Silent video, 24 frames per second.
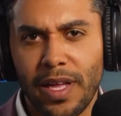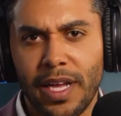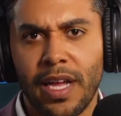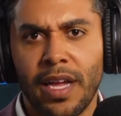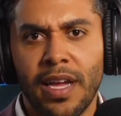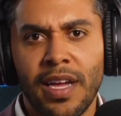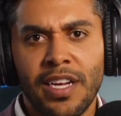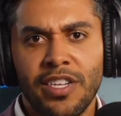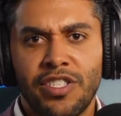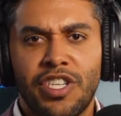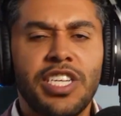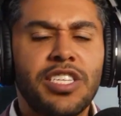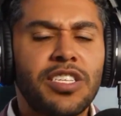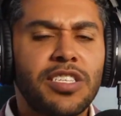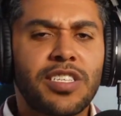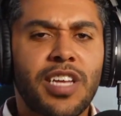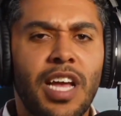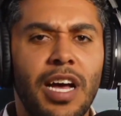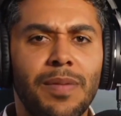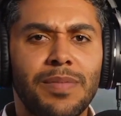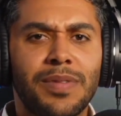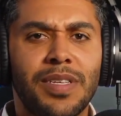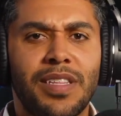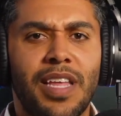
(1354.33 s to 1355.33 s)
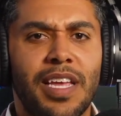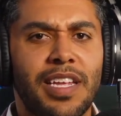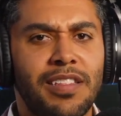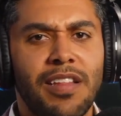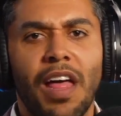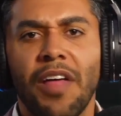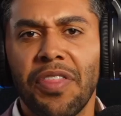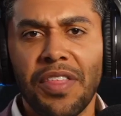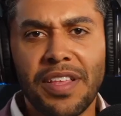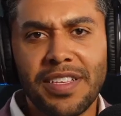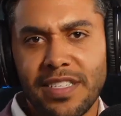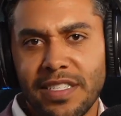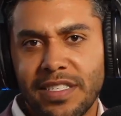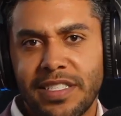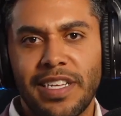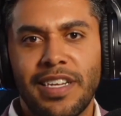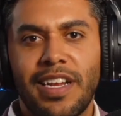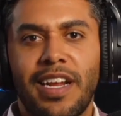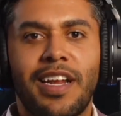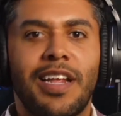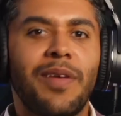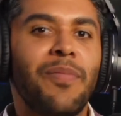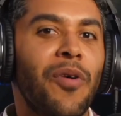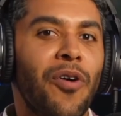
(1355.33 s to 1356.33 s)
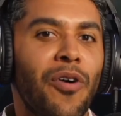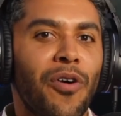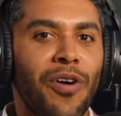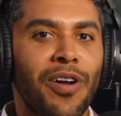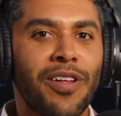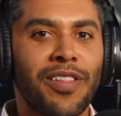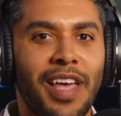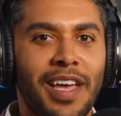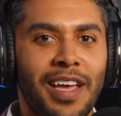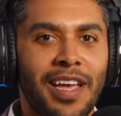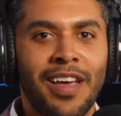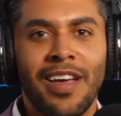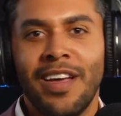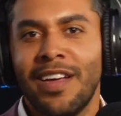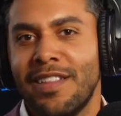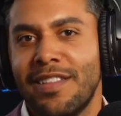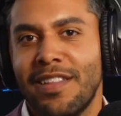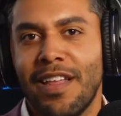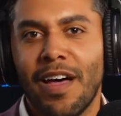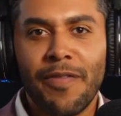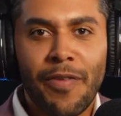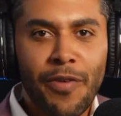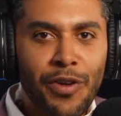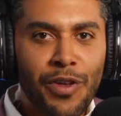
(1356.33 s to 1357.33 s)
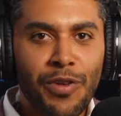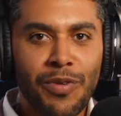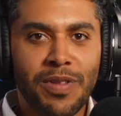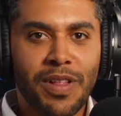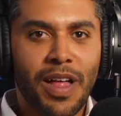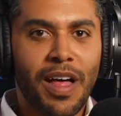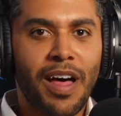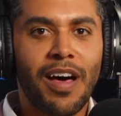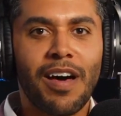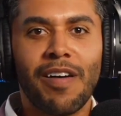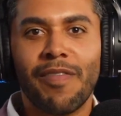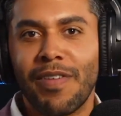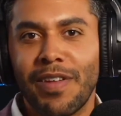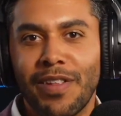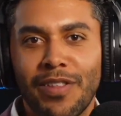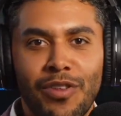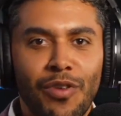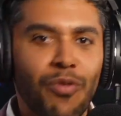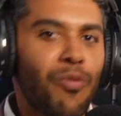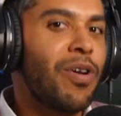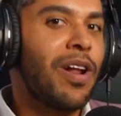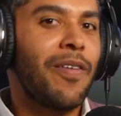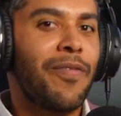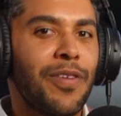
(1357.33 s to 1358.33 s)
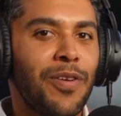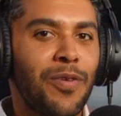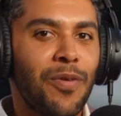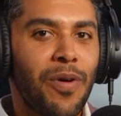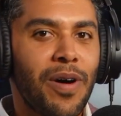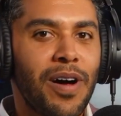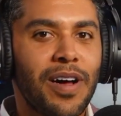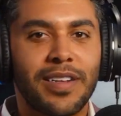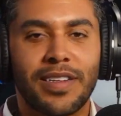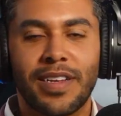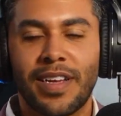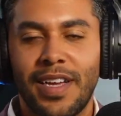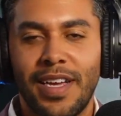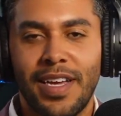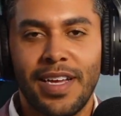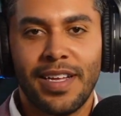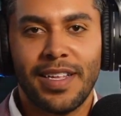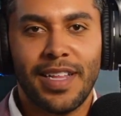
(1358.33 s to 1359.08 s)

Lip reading: Like Jesus comes and like nothing's a sin anymore, and like love who you love and do whatever you want.